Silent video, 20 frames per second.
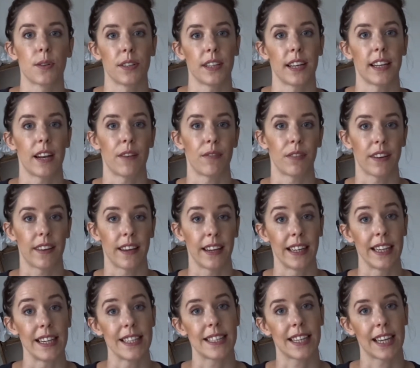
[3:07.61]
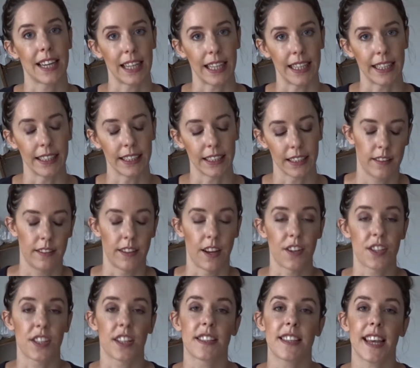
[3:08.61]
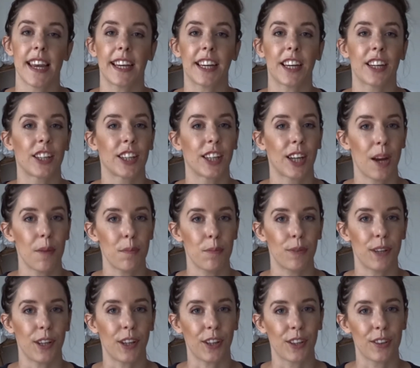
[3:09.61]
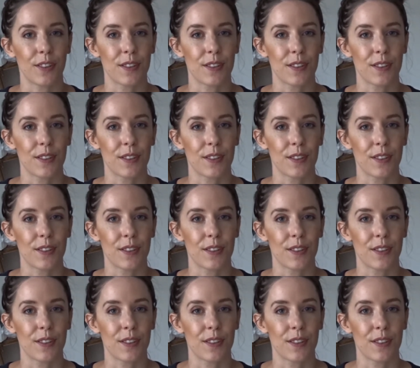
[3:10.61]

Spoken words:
that everything is clean. Thou shalt take a cup with you